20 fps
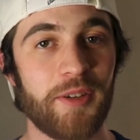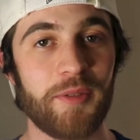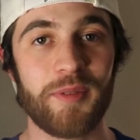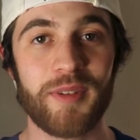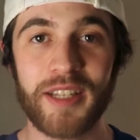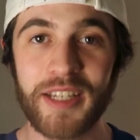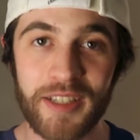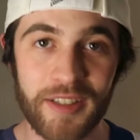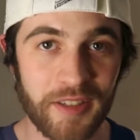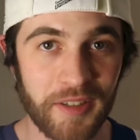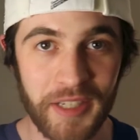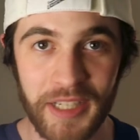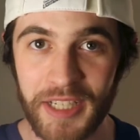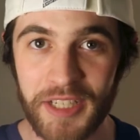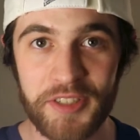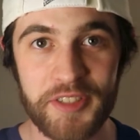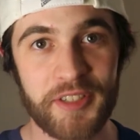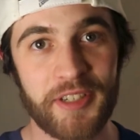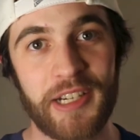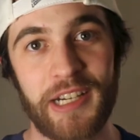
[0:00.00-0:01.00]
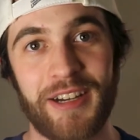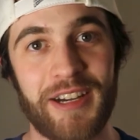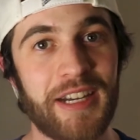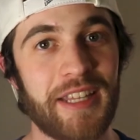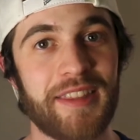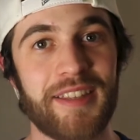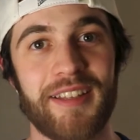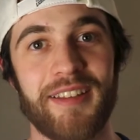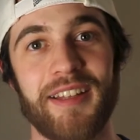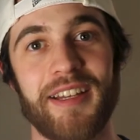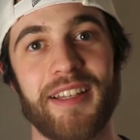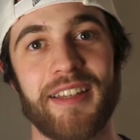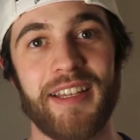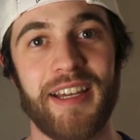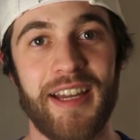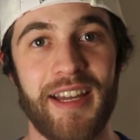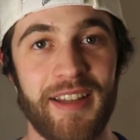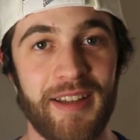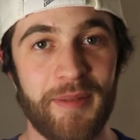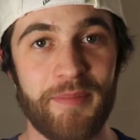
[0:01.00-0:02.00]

lingering injury or anything like that.